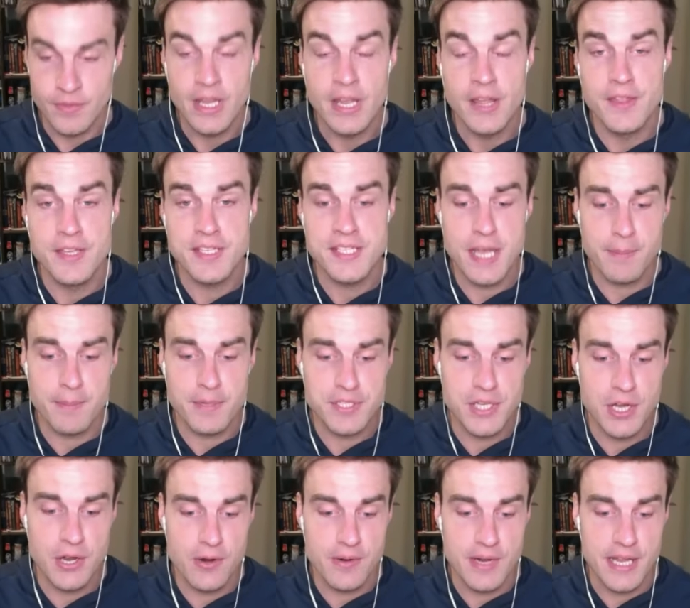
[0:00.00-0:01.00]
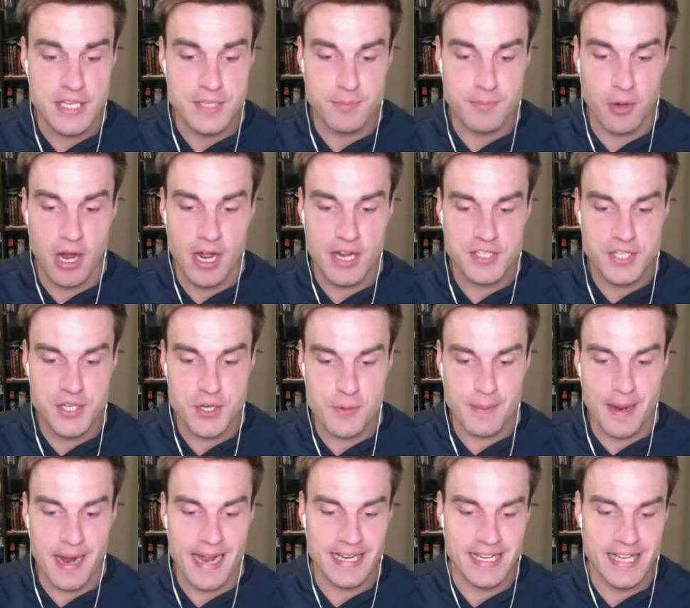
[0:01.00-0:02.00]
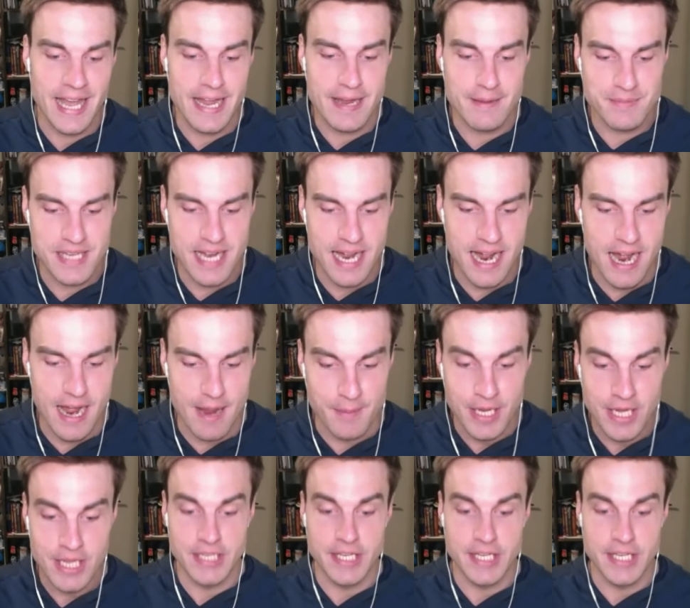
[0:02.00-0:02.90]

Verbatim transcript: This episode is brought to you by Game Time.